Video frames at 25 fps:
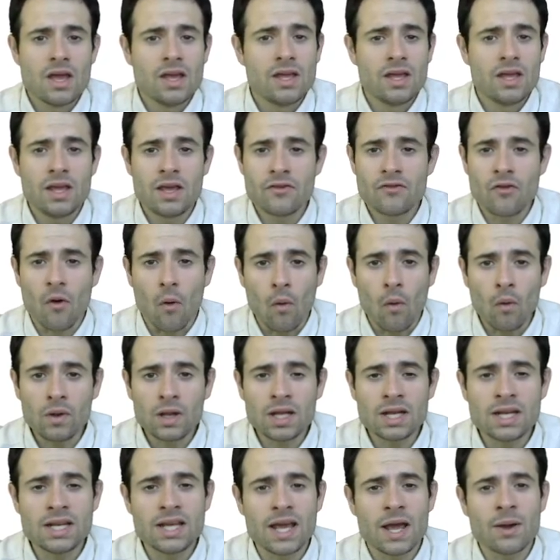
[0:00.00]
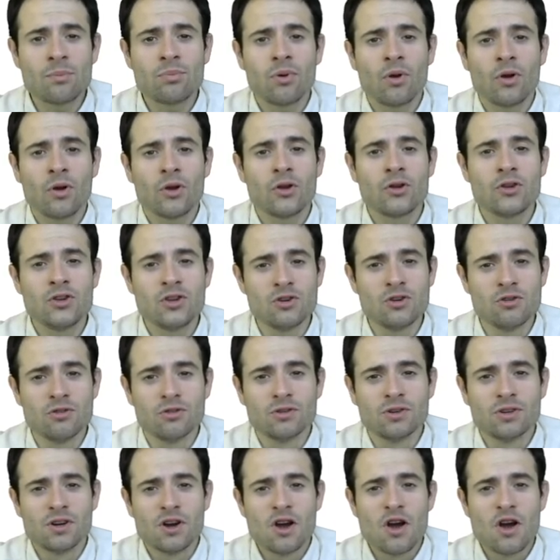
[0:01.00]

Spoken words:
If only the employer knew